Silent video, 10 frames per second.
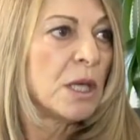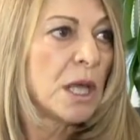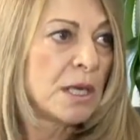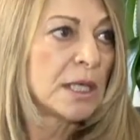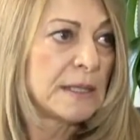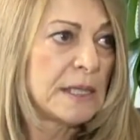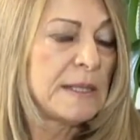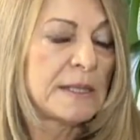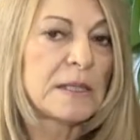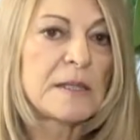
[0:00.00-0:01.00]
in
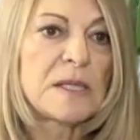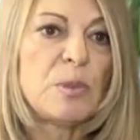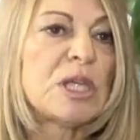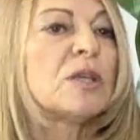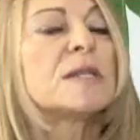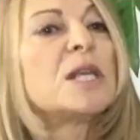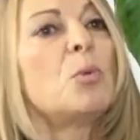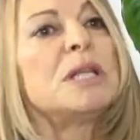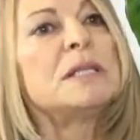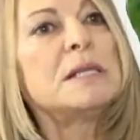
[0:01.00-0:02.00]
existence because he
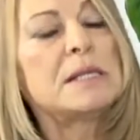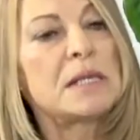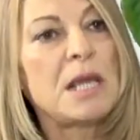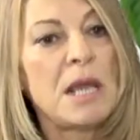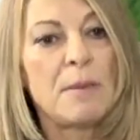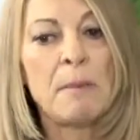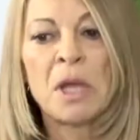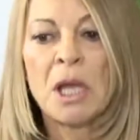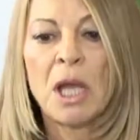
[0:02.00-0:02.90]
witnessed him